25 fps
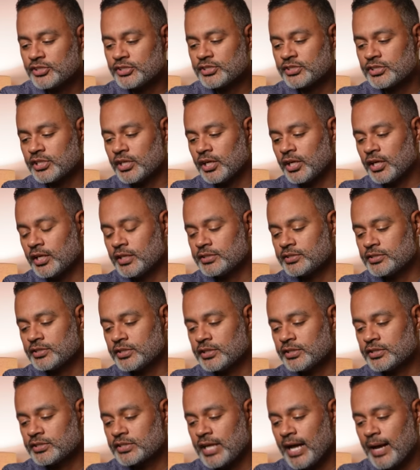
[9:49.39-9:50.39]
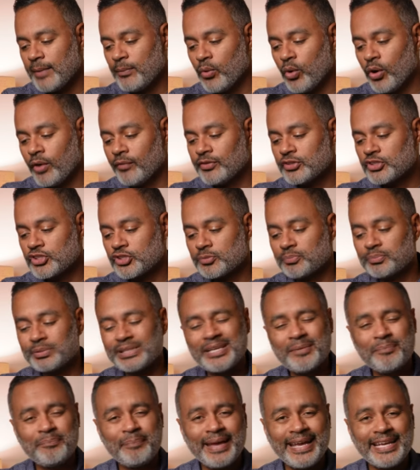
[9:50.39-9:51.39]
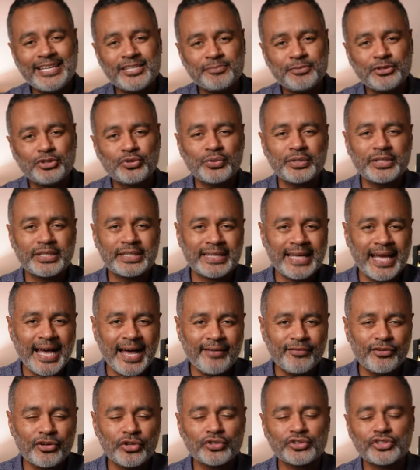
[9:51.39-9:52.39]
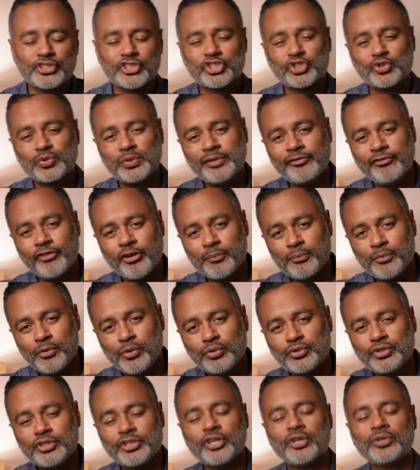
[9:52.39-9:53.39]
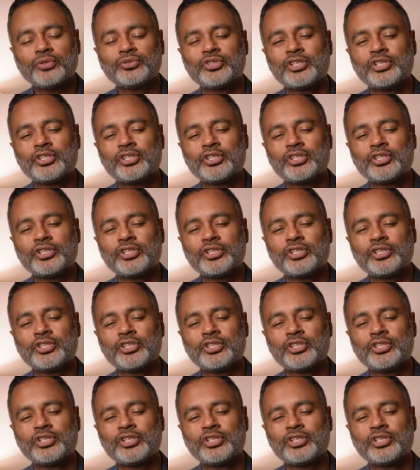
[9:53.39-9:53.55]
It's uh, it's it's got more of a split base between the Calvados and the sweet vermouth, you know.